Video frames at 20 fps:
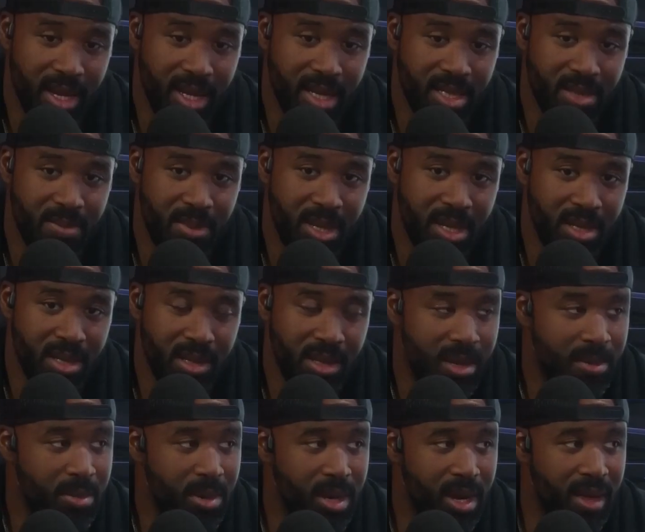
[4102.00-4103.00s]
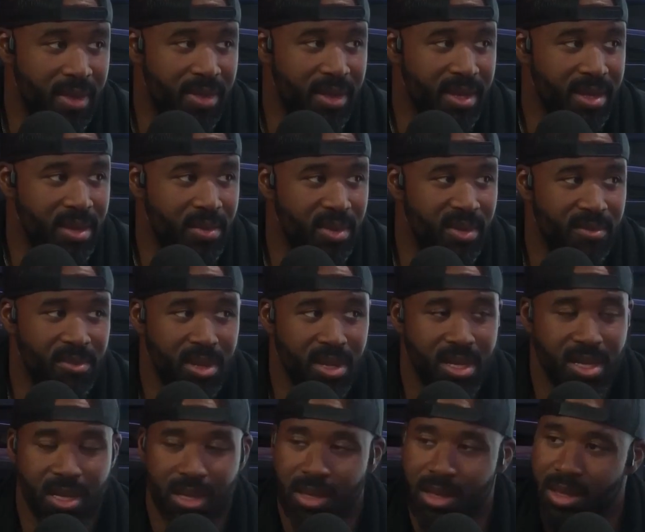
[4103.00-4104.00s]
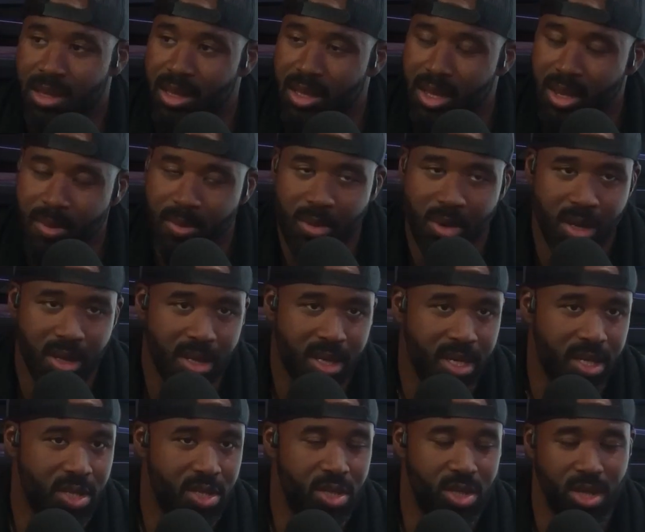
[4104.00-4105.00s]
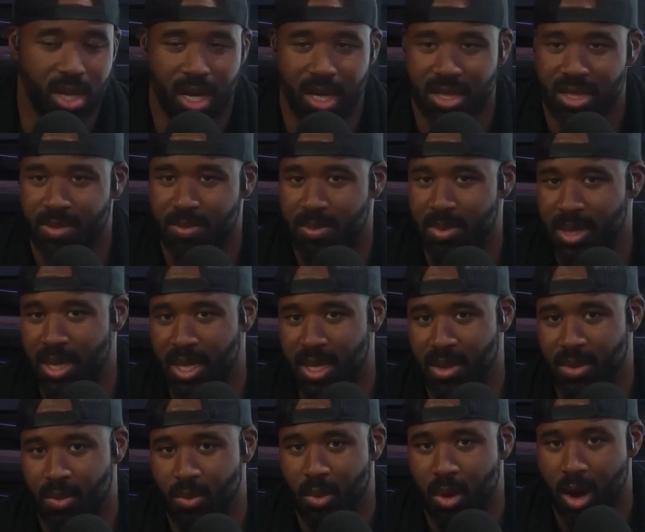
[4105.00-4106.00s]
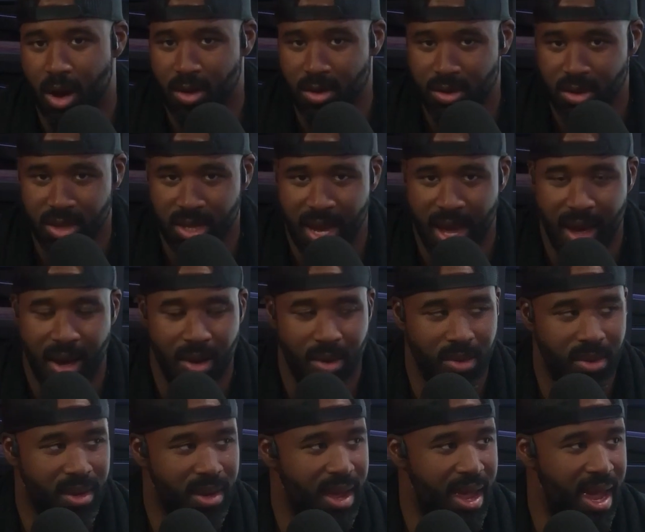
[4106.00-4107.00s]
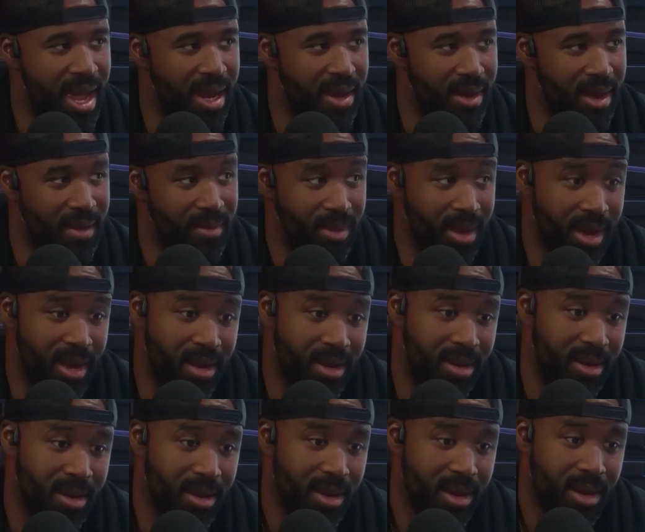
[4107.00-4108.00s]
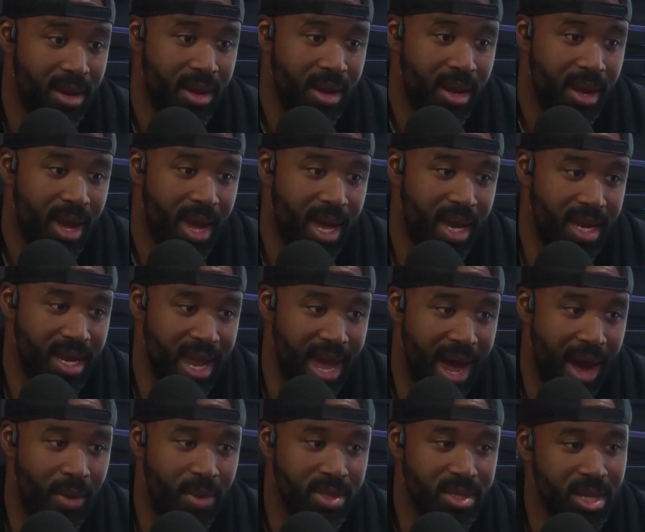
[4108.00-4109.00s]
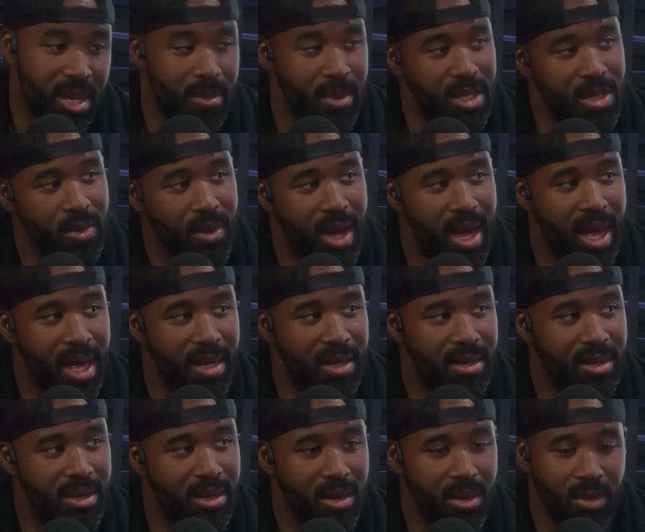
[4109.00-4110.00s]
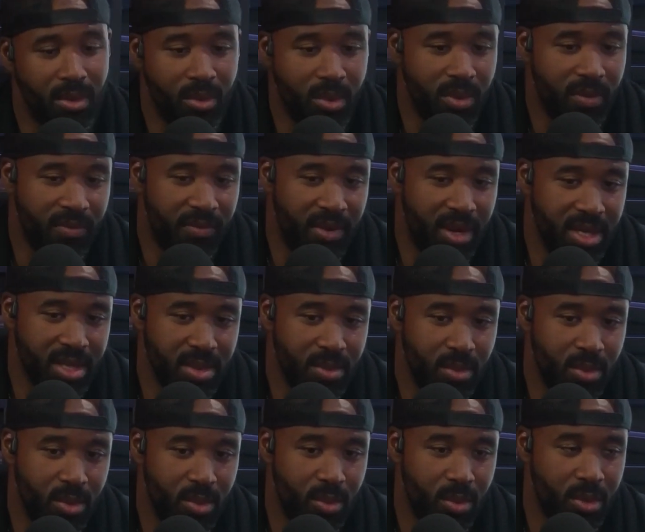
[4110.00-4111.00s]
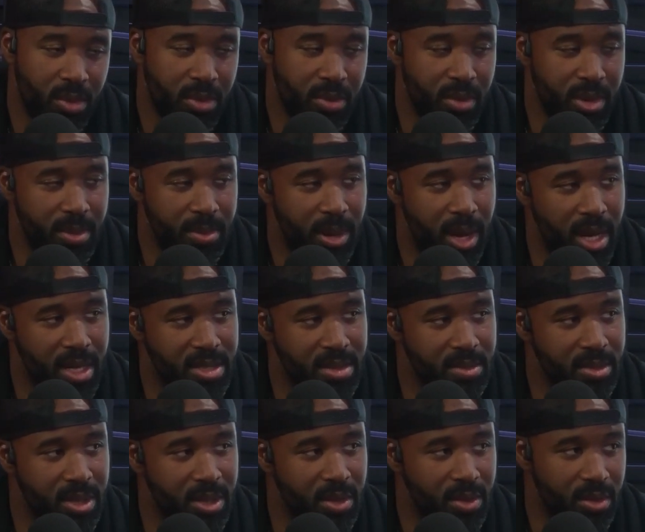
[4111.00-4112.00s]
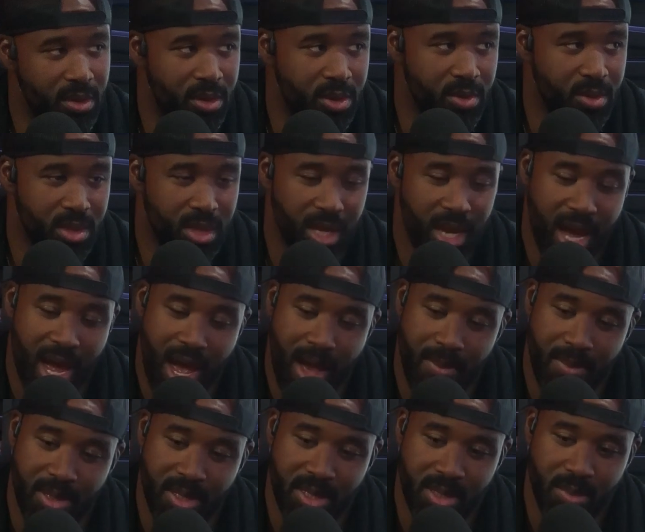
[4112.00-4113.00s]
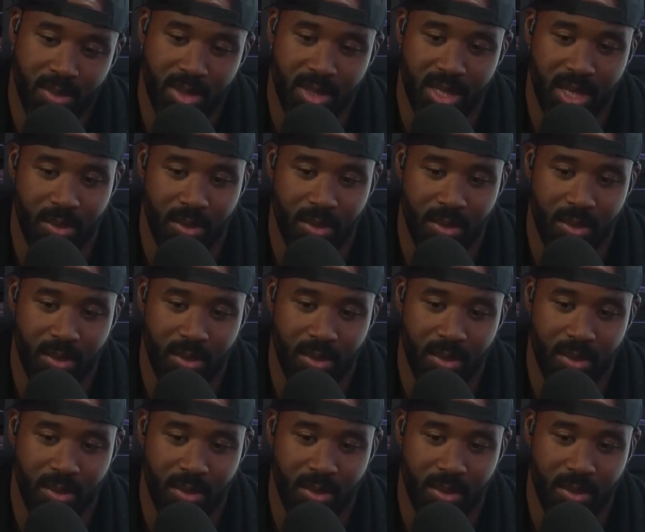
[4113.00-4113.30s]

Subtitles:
it's been deliberate. I think that we've been deliberately just being watered down, and now it's coming to a head. You know, we're facing World War III possibly. Who knows what's going to happen? Some would say